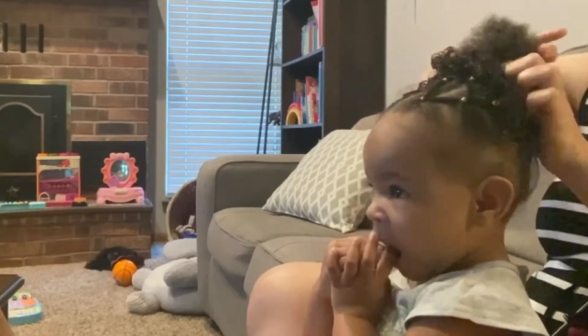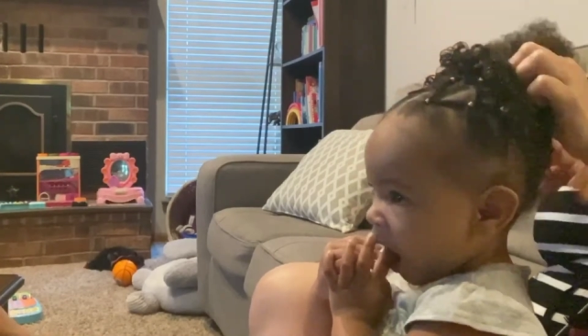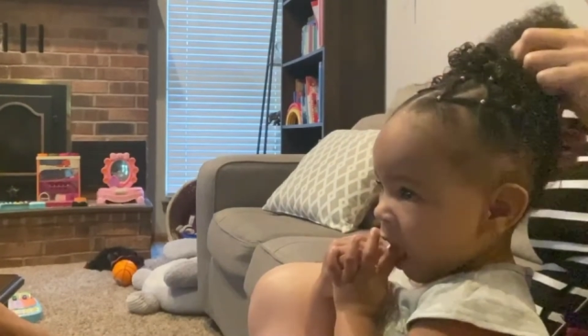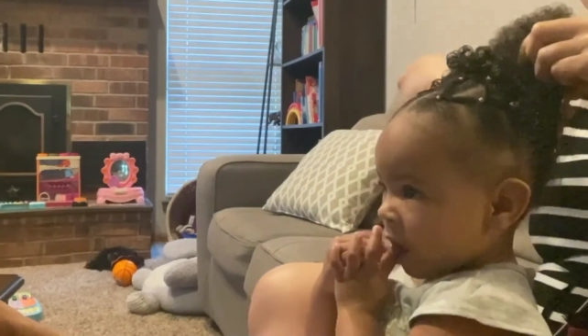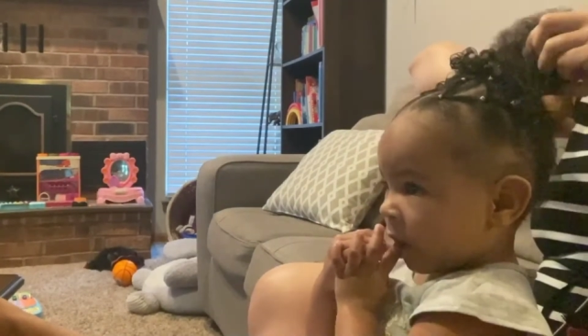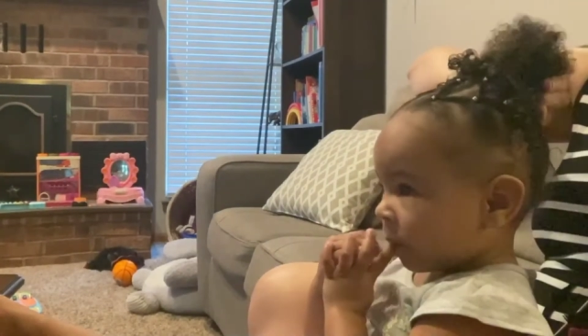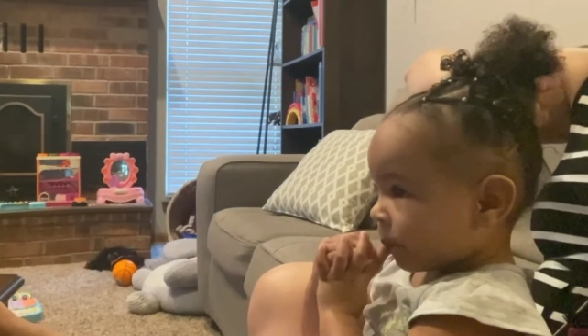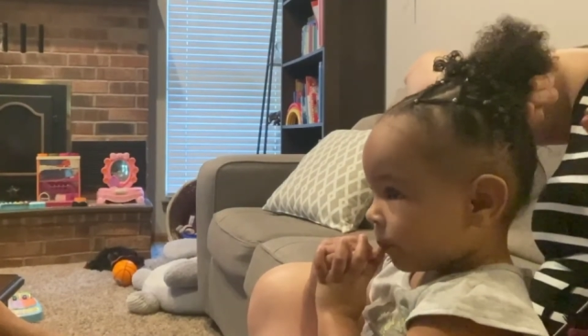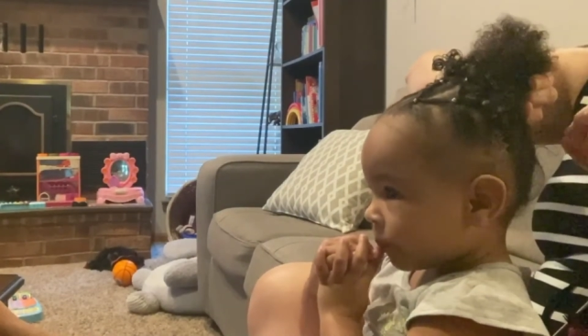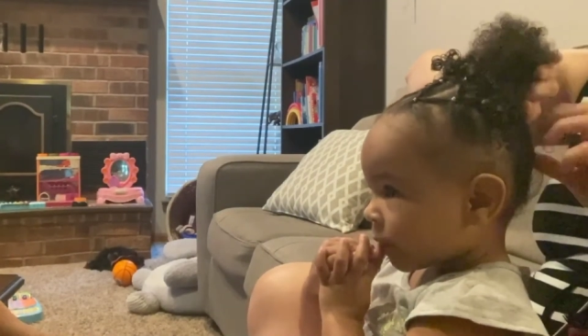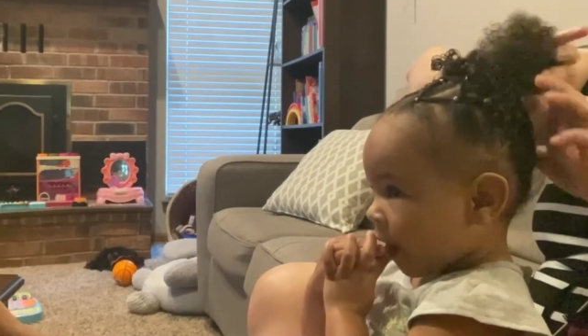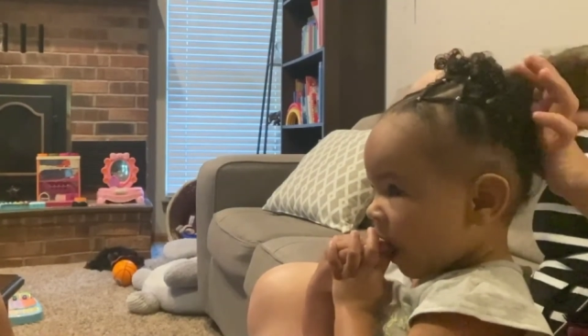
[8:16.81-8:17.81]
you know,
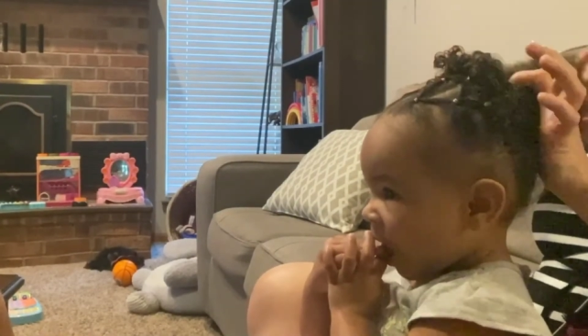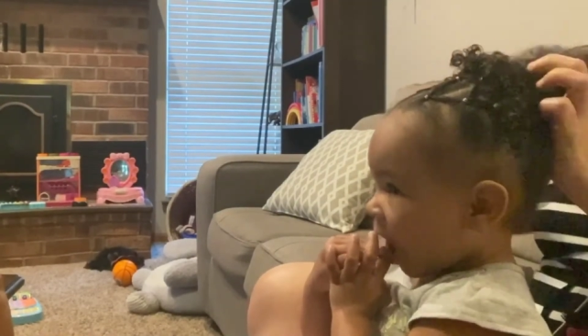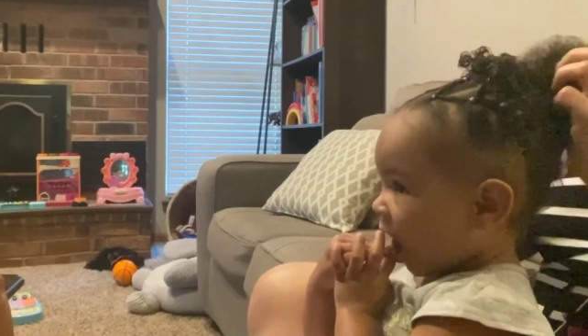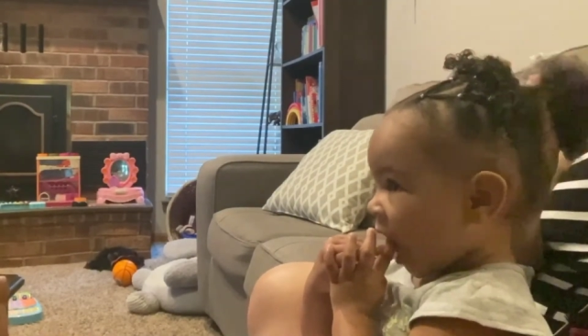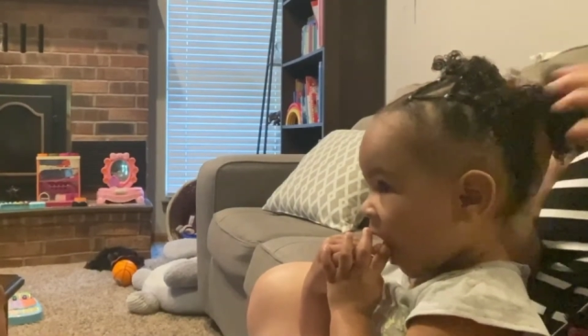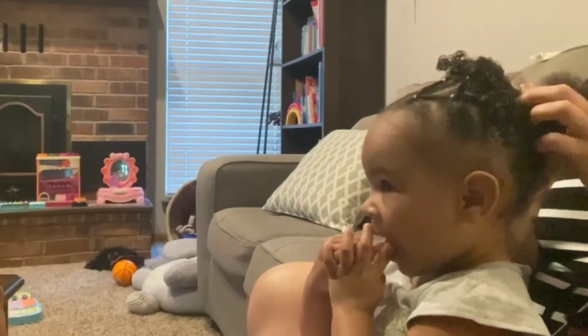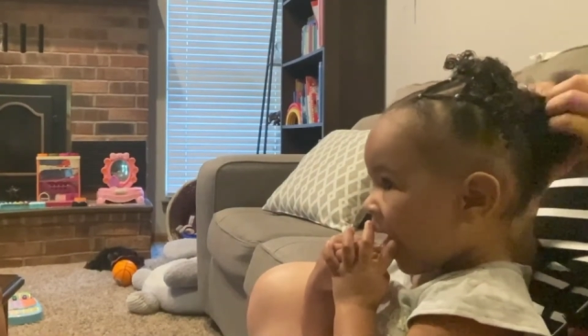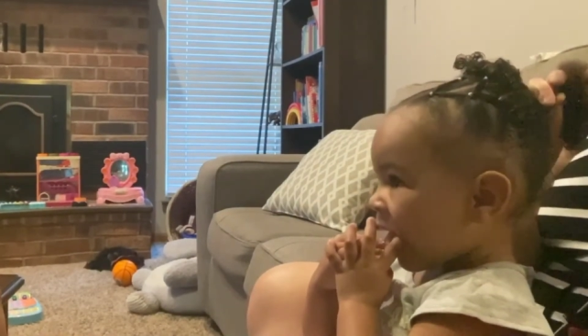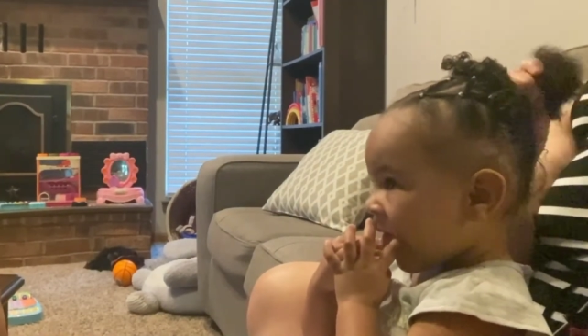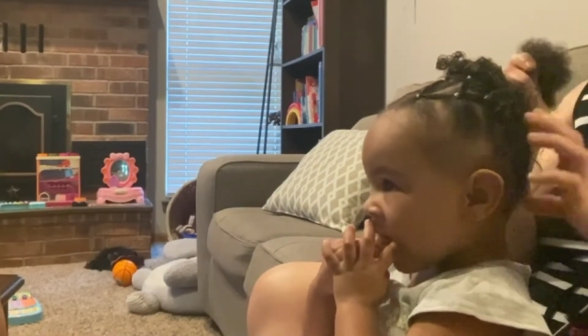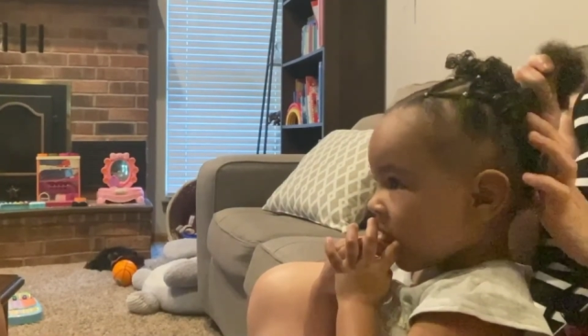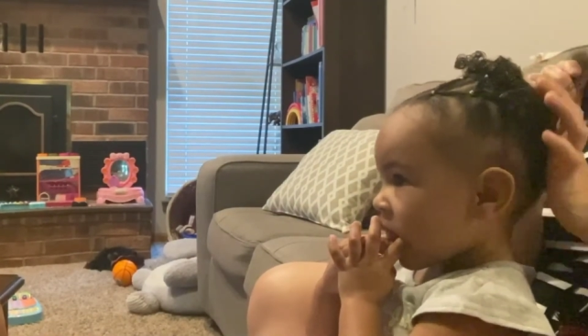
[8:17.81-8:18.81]
taking a little while for the
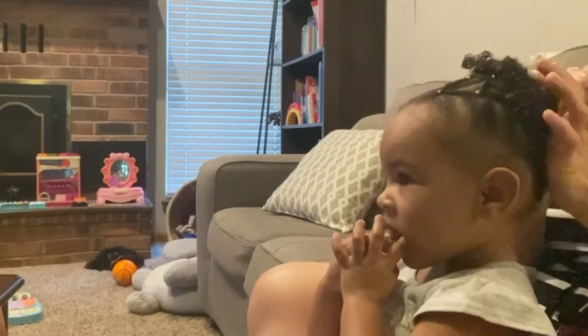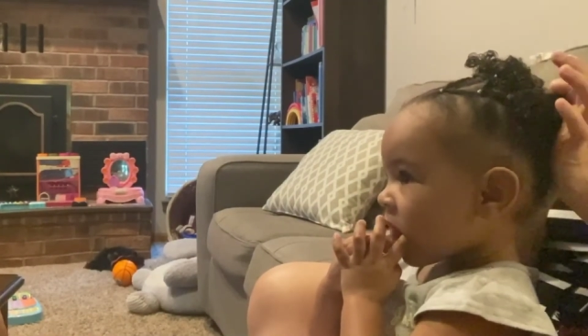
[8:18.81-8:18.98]
front.